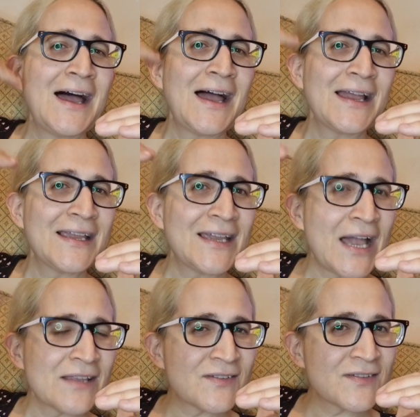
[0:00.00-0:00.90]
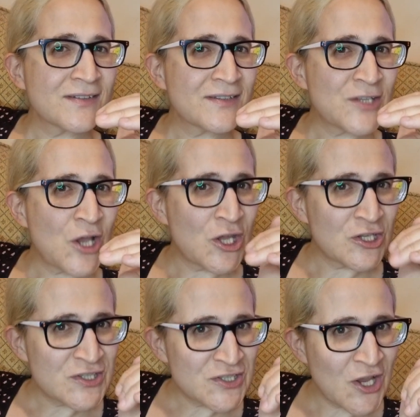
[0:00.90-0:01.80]
I got to the
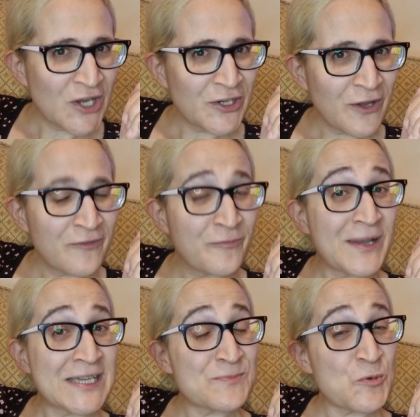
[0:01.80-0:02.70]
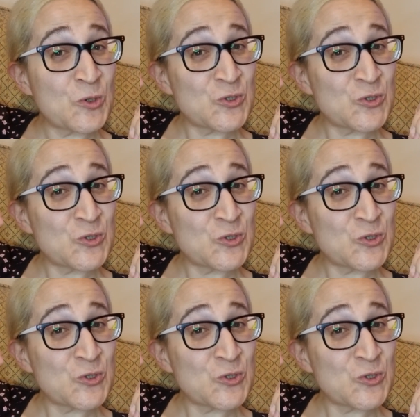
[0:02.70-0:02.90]
other side of passport